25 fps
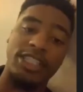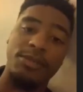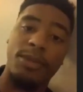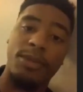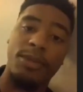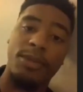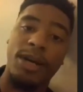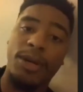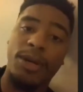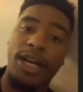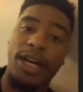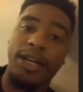
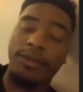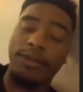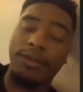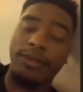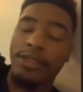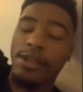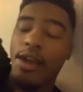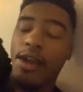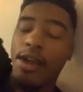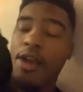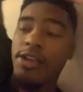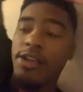pops,
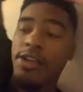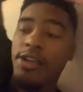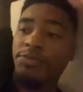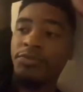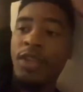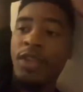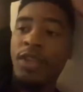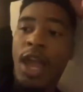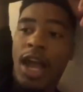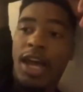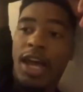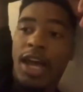I
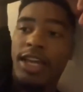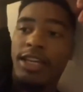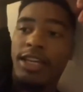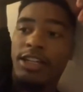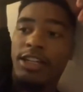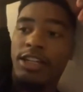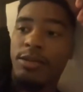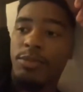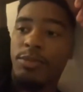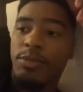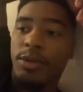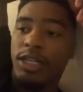hit up
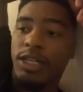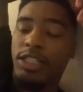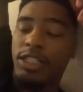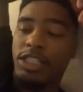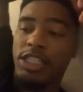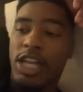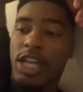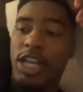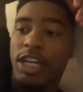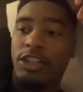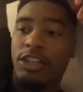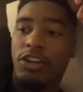John
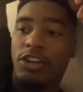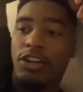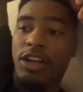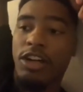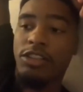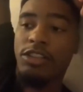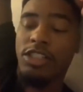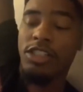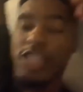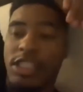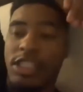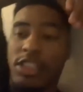Crouch. That's the
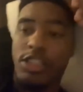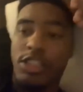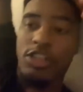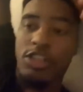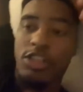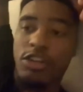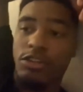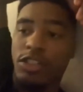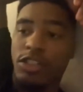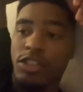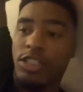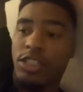coach's
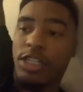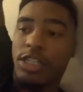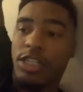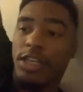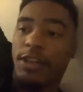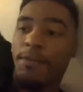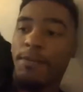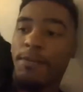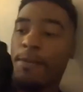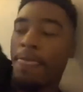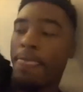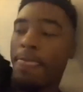name.
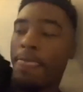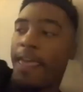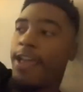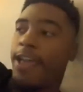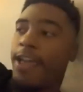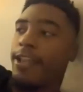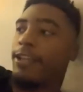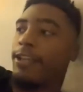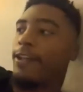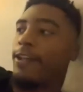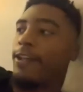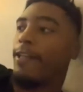And
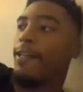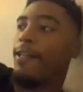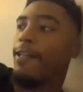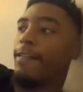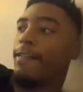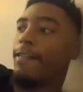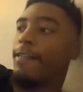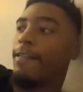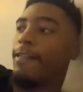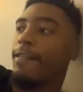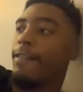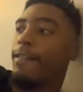
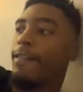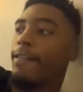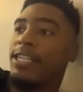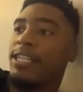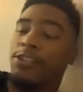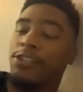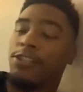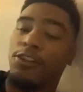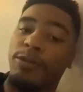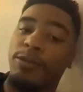he told me to